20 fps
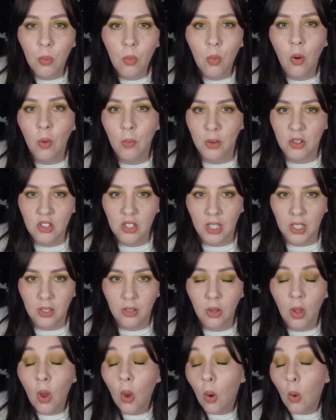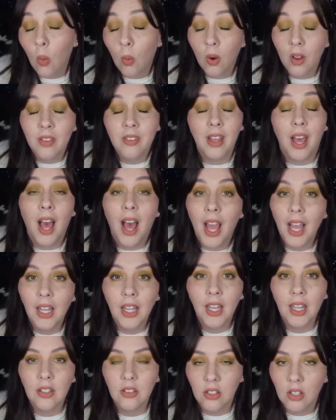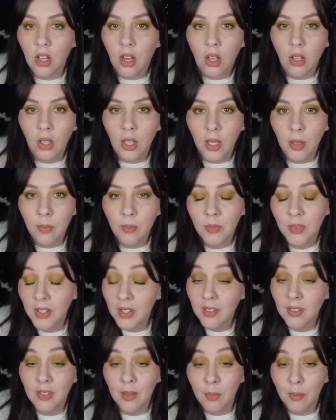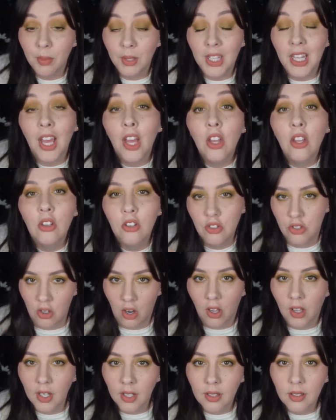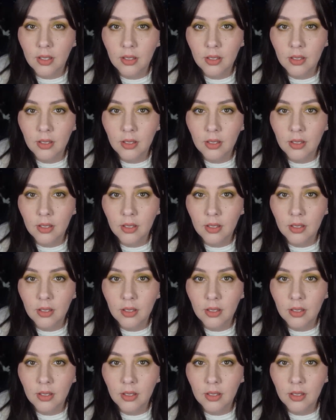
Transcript: War Machine, or as I like to call him, simply John.